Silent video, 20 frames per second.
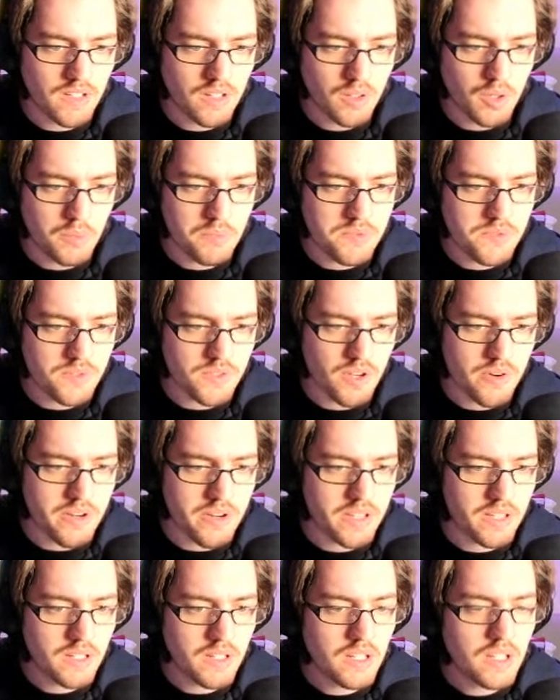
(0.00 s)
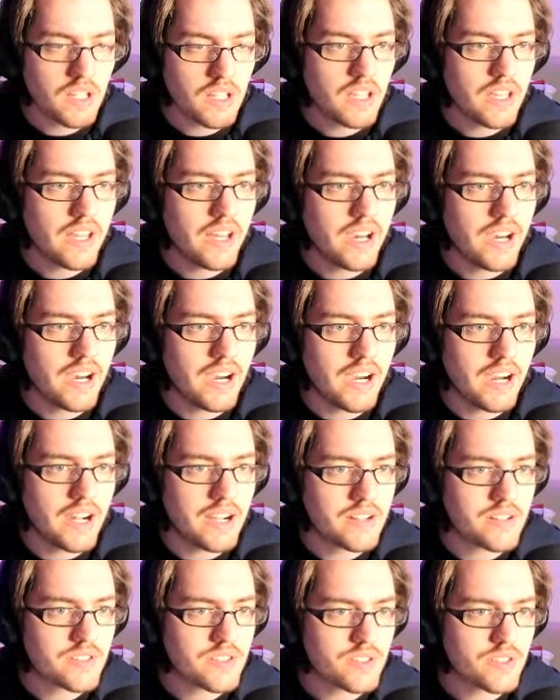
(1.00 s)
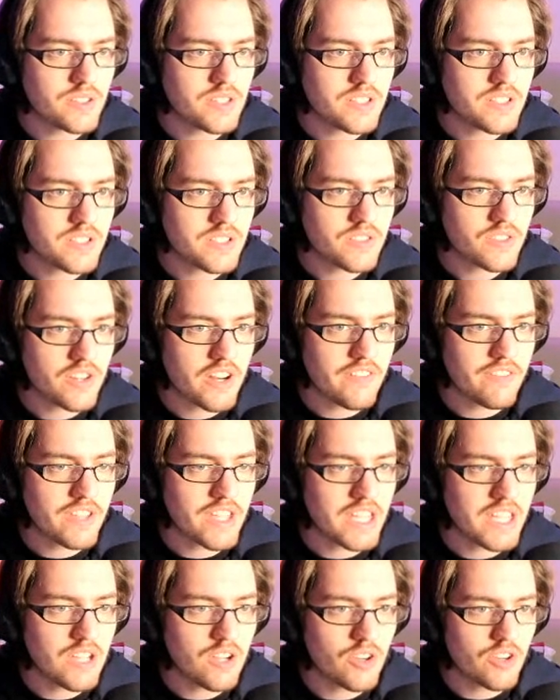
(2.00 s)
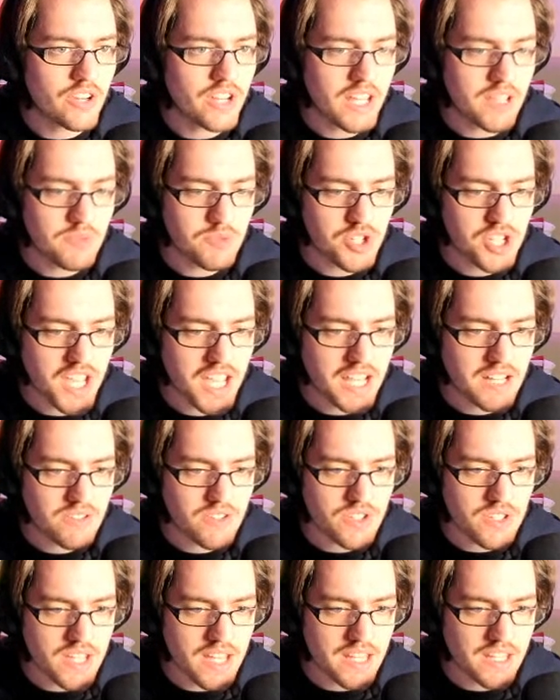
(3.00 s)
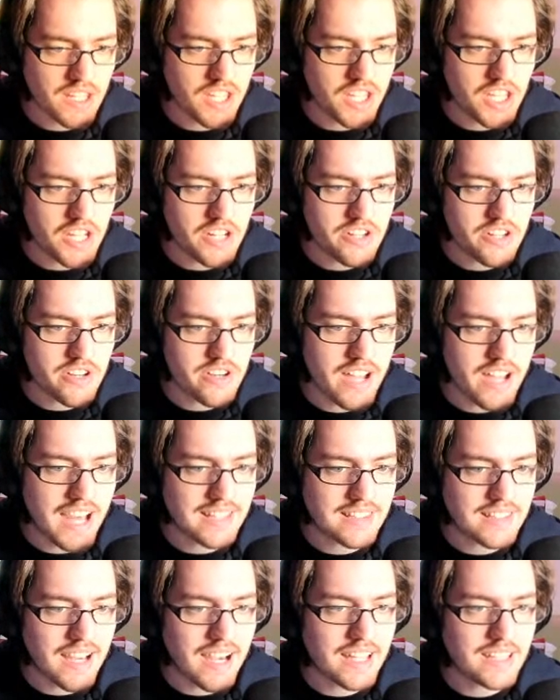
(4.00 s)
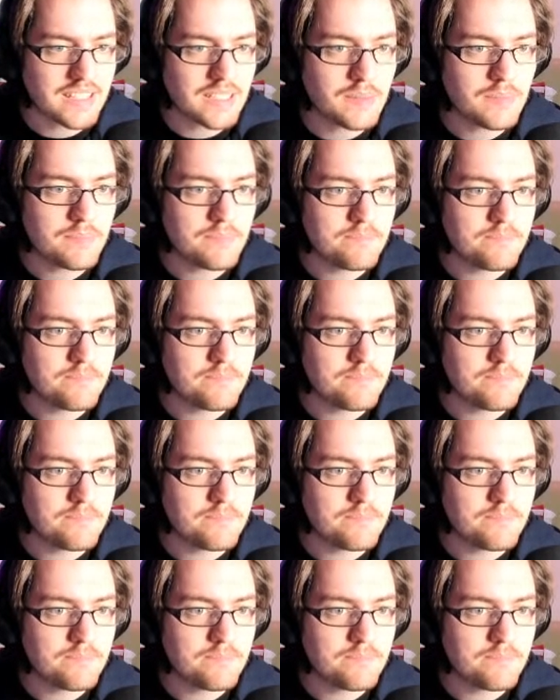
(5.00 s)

Oops, sorry. So this is gonna be on name change and here at item.